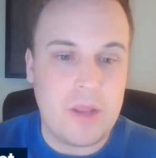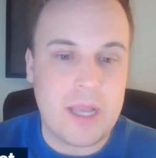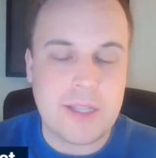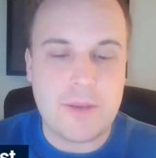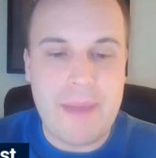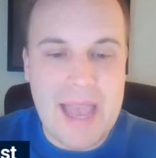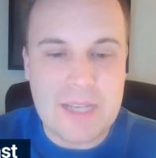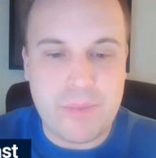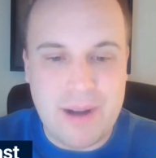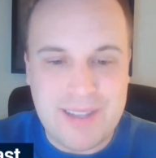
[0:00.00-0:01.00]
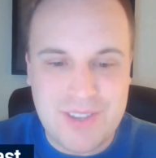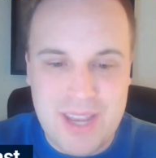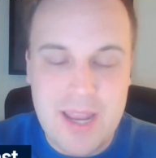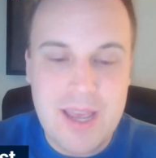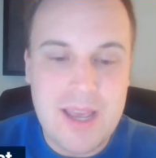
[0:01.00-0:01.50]
We'll look at some past
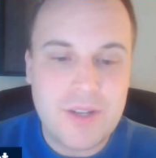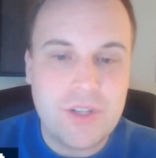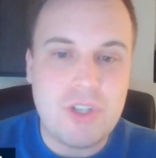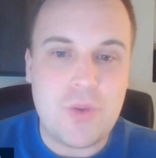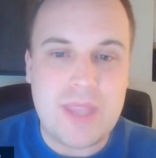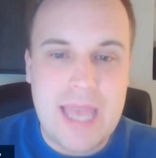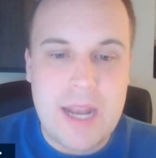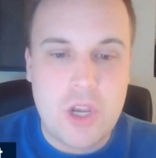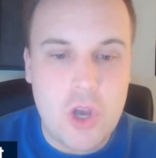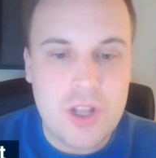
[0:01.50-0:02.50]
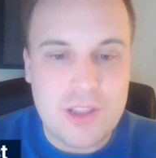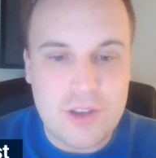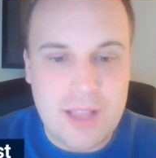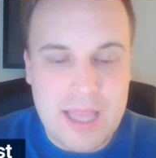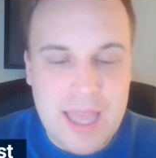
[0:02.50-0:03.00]
precedent to see what that could
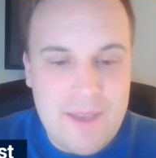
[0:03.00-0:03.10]
look like